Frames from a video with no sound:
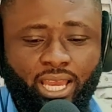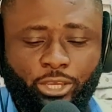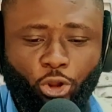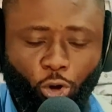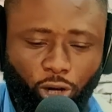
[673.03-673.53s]

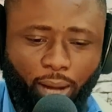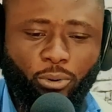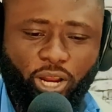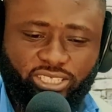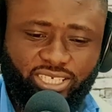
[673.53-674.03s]
you know,
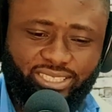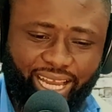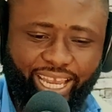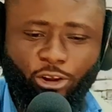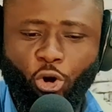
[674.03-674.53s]
collaborations
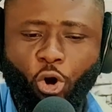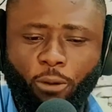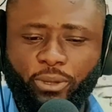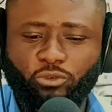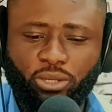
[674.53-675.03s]
that can go
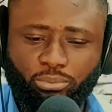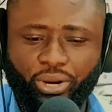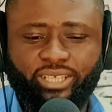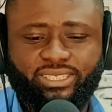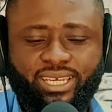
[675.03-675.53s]
on between
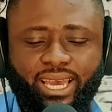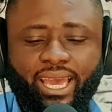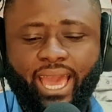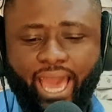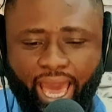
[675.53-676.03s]
BRICS
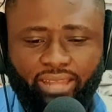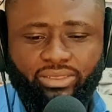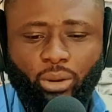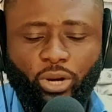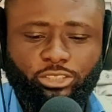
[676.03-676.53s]

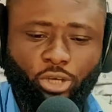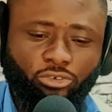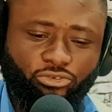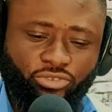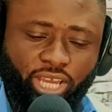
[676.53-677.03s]
and the rest
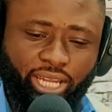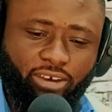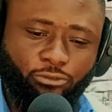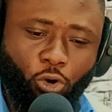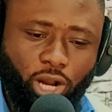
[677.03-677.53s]
of the
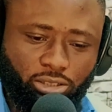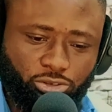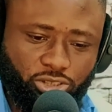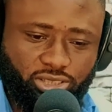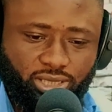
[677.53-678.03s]
other four
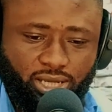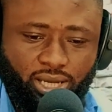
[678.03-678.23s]
countries,